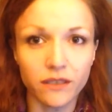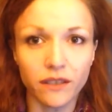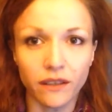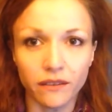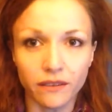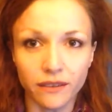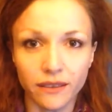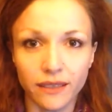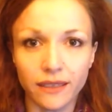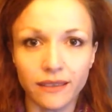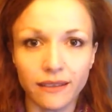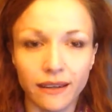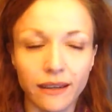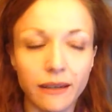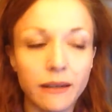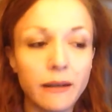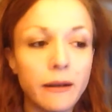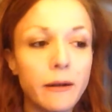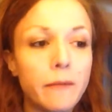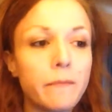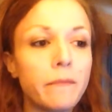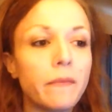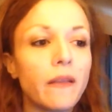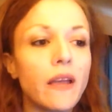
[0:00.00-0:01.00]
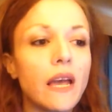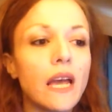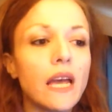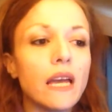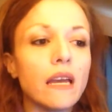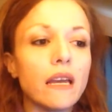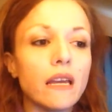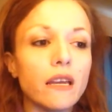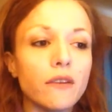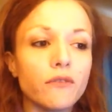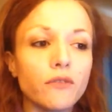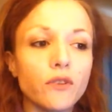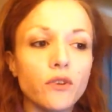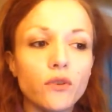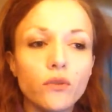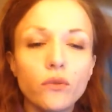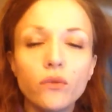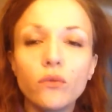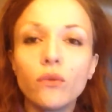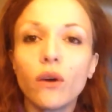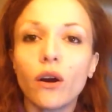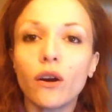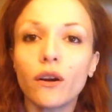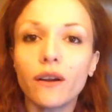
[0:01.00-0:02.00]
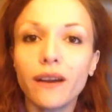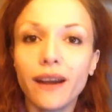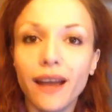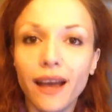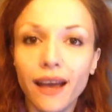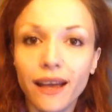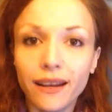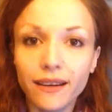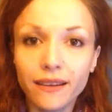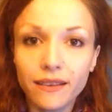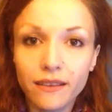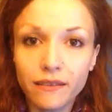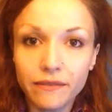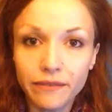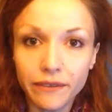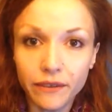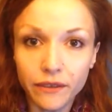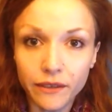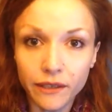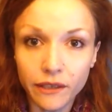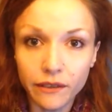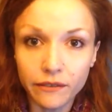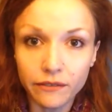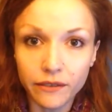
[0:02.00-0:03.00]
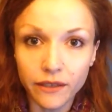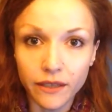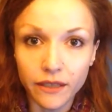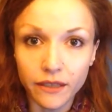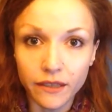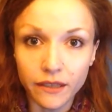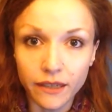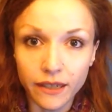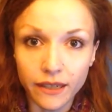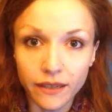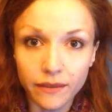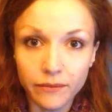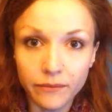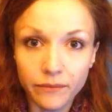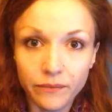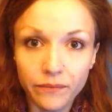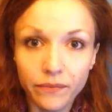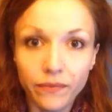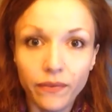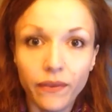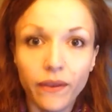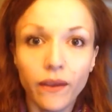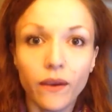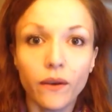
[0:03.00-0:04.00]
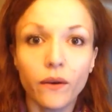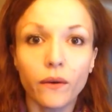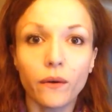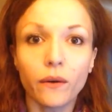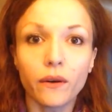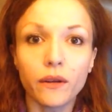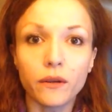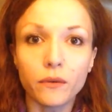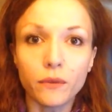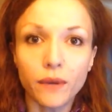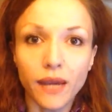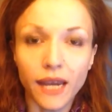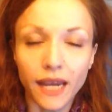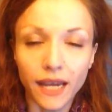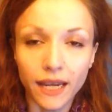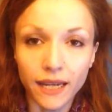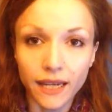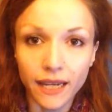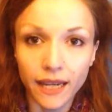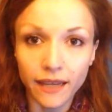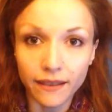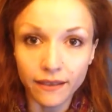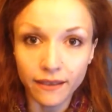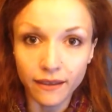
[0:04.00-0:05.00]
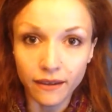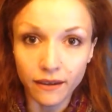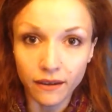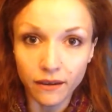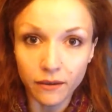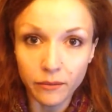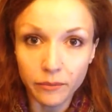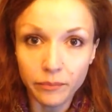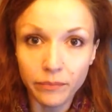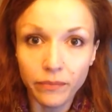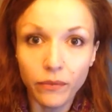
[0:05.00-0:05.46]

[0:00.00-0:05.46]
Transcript: Nothing like that. If you are not in the Philadelphia area, or you can't get there,